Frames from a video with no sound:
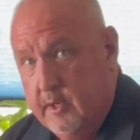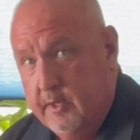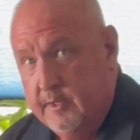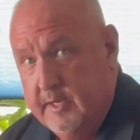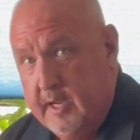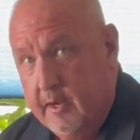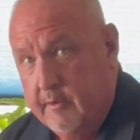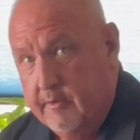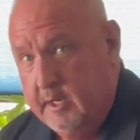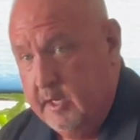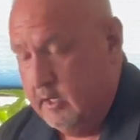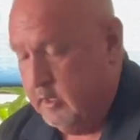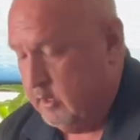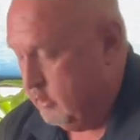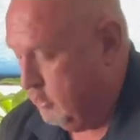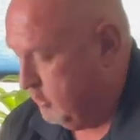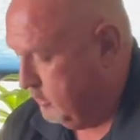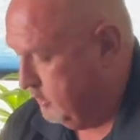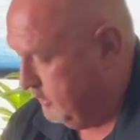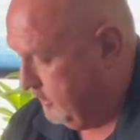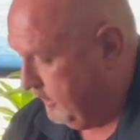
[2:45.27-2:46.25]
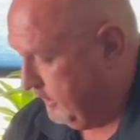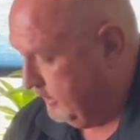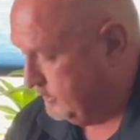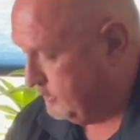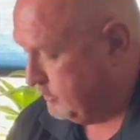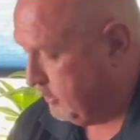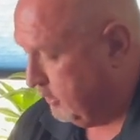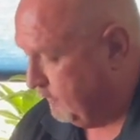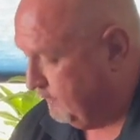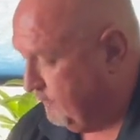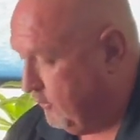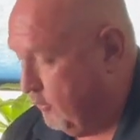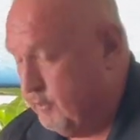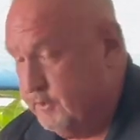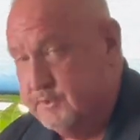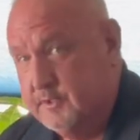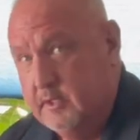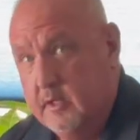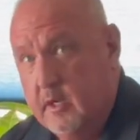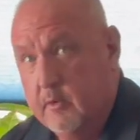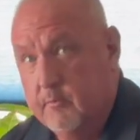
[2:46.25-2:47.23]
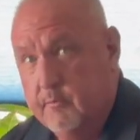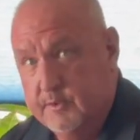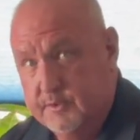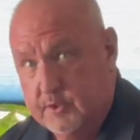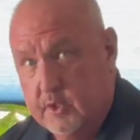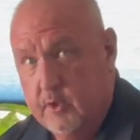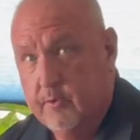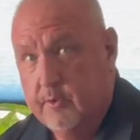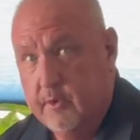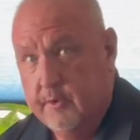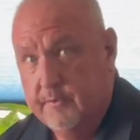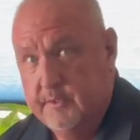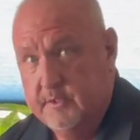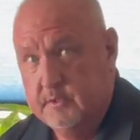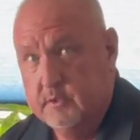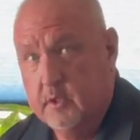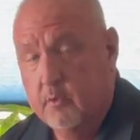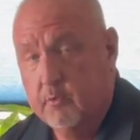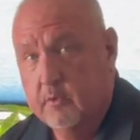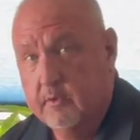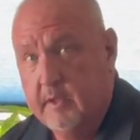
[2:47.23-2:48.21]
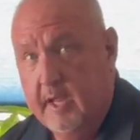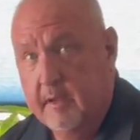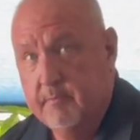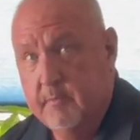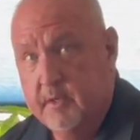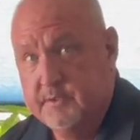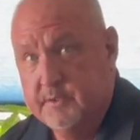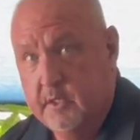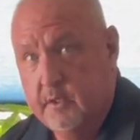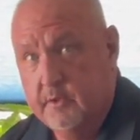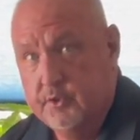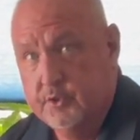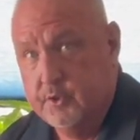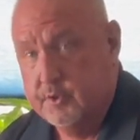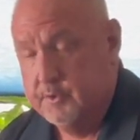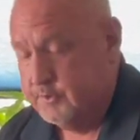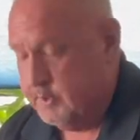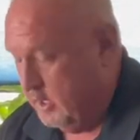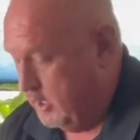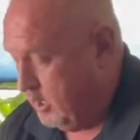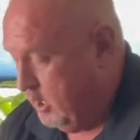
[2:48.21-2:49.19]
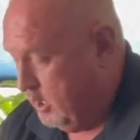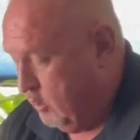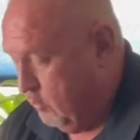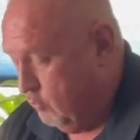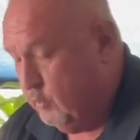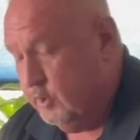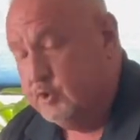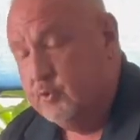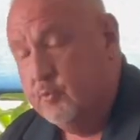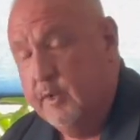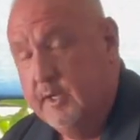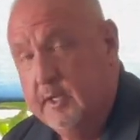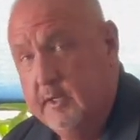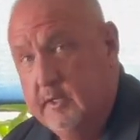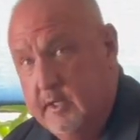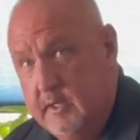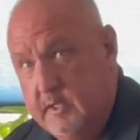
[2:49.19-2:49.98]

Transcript: on down here and start focusing on what's going on in these lower leg musculatures, which we can